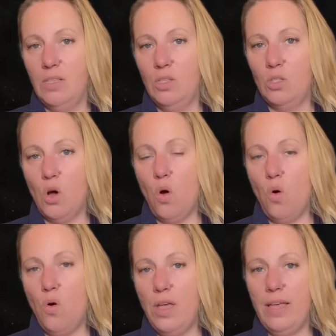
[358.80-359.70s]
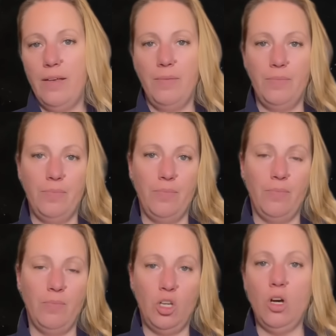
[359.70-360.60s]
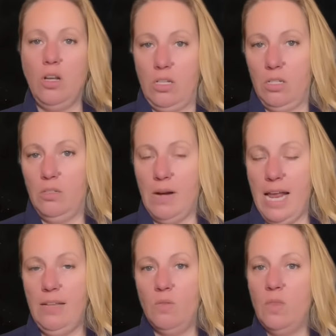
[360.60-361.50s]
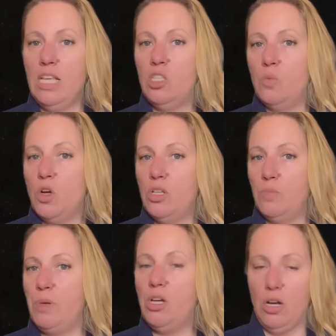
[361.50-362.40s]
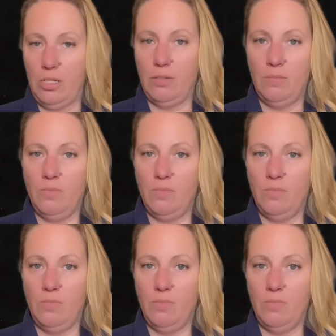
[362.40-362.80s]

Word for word: So good, right? This would be good.